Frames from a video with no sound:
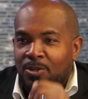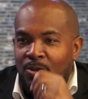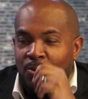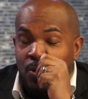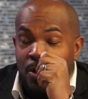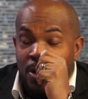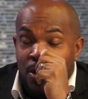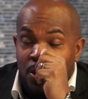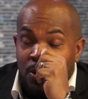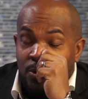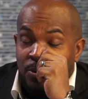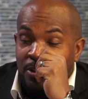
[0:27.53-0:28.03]

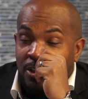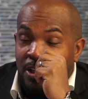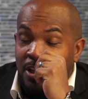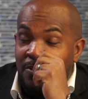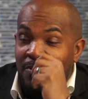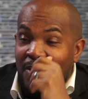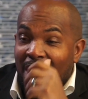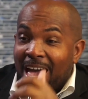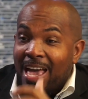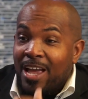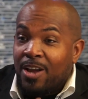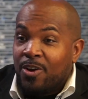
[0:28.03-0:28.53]
Well, Love
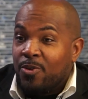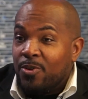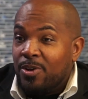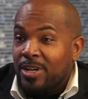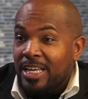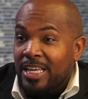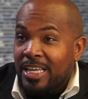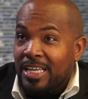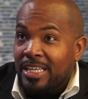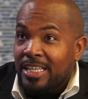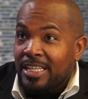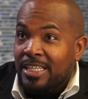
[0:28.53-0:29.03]
Akron
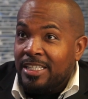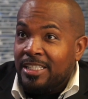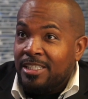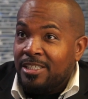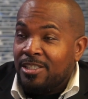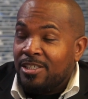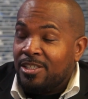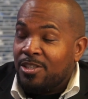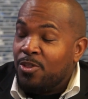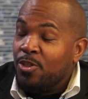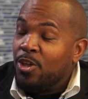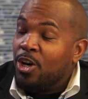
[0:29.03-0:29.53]

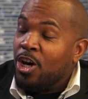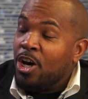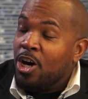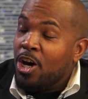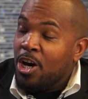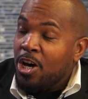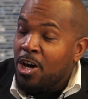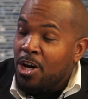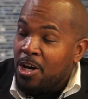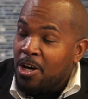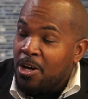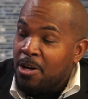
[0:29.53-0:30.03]
is the
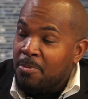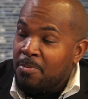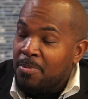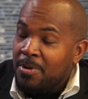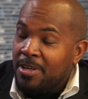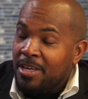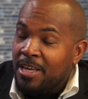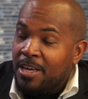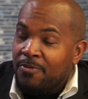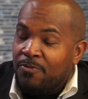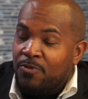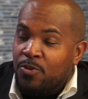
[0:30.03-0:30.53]
hub,
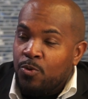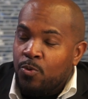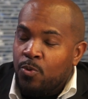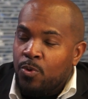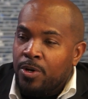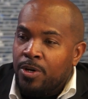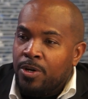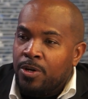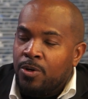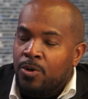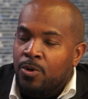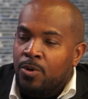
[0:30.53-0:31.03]
if you
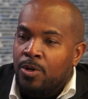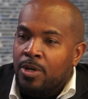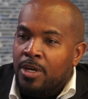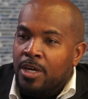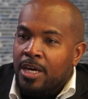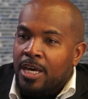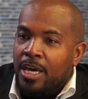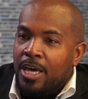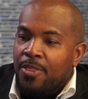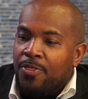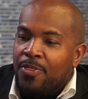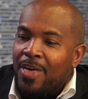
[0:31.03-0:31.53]
will,
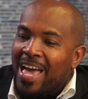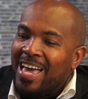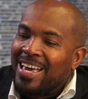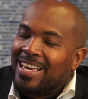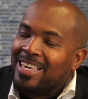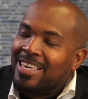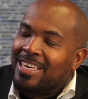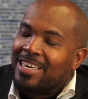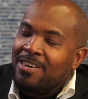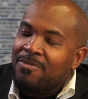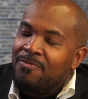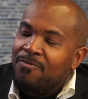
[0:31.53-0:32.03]

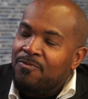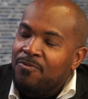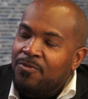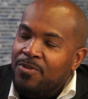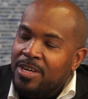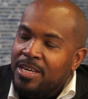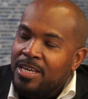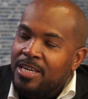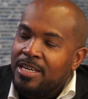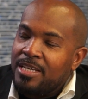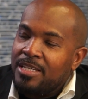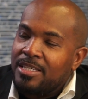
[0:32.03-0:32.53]
that
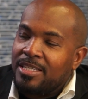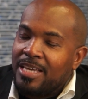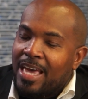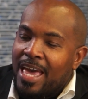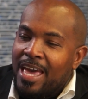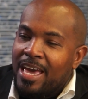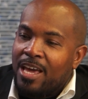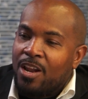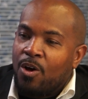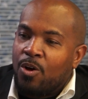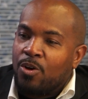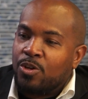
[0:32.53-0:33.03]
convenes
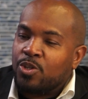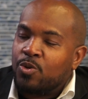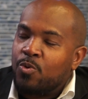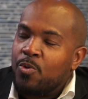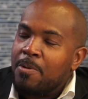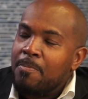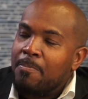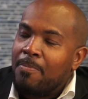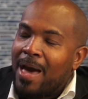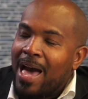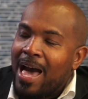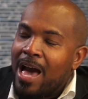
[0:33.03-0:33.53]
and also
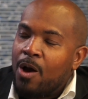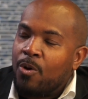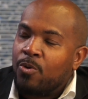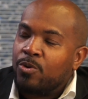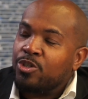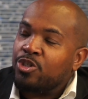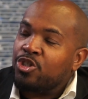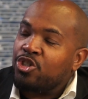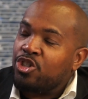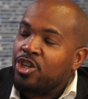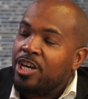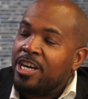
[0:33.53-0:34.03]

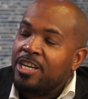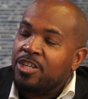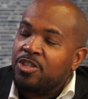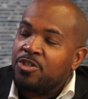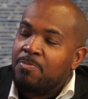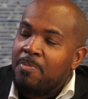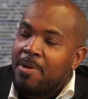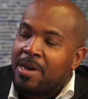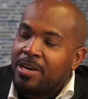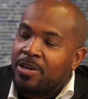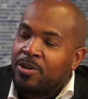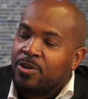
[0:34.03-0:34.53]
empowers change
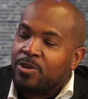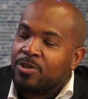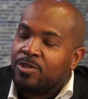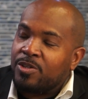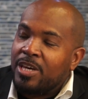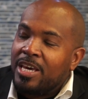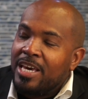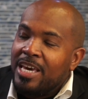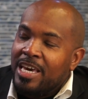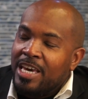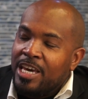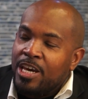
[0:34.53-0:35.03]
makers
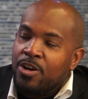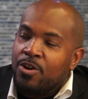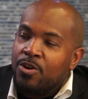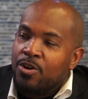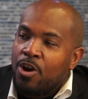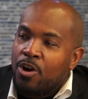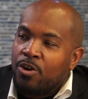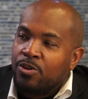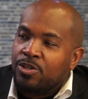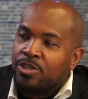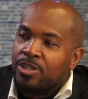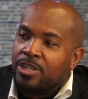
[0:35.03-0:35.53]
here in
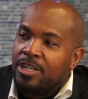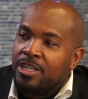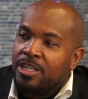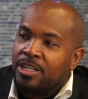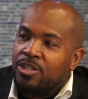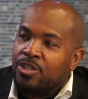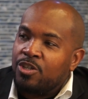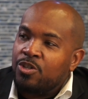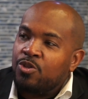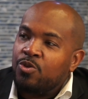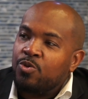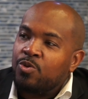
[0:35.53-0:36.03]
our city
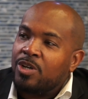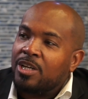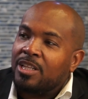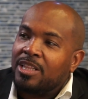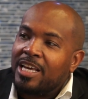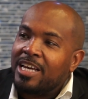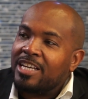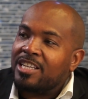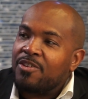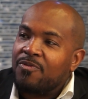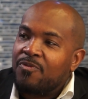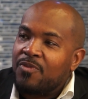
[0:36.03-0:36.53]
to do
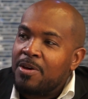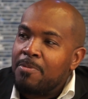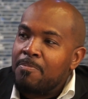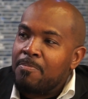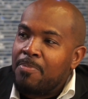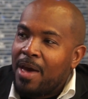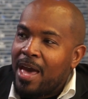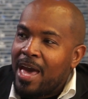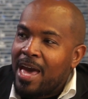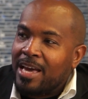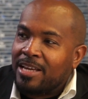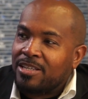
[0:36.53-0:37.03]
collective
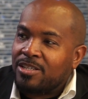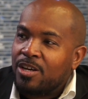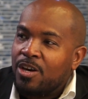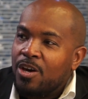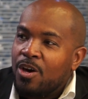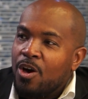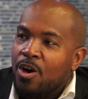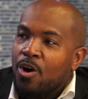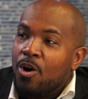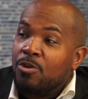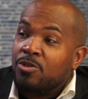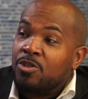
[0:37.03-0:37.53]
impact
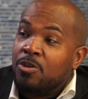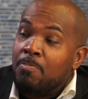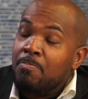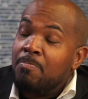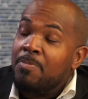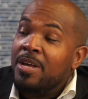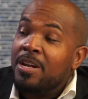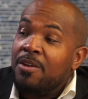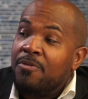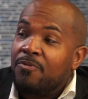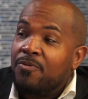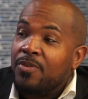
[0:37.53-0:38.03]
to
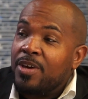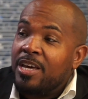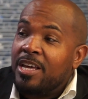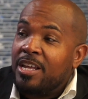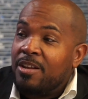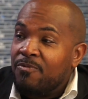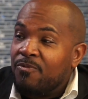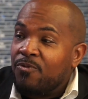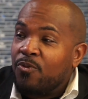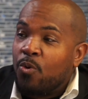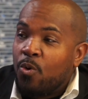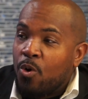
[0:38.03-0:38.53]
benefit
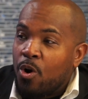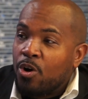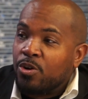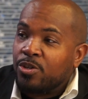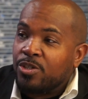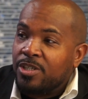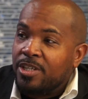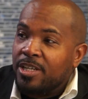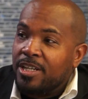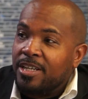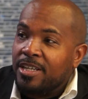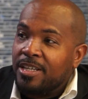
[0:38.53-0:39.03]
and for our
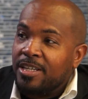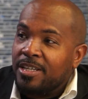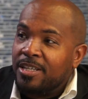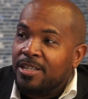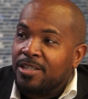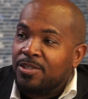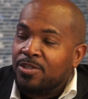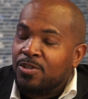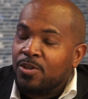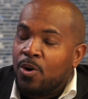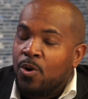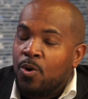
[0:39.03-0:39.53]
city.
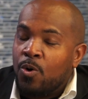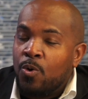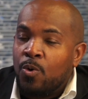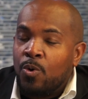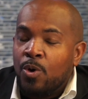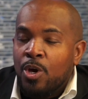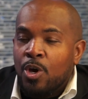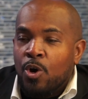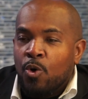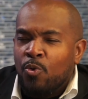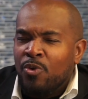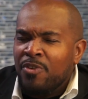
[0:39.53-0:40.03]
So
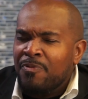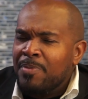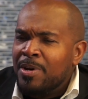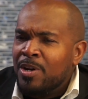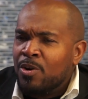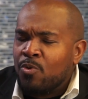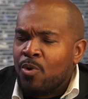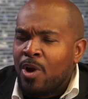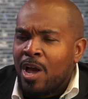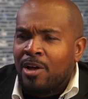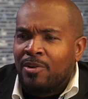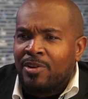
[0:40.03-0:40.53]
we've been
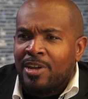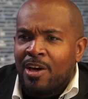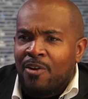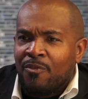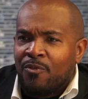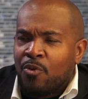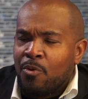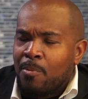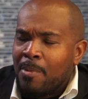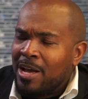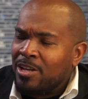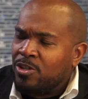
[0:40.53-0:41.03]
around now
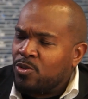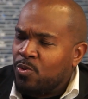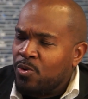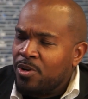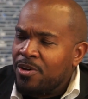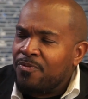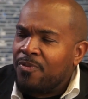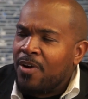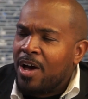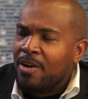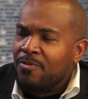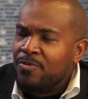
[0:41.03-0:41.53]
for about
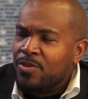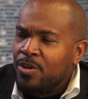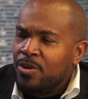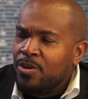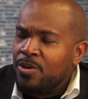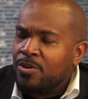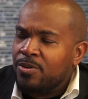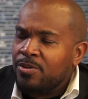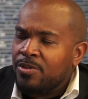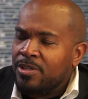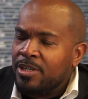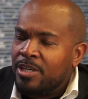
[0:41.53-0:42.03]
25 years.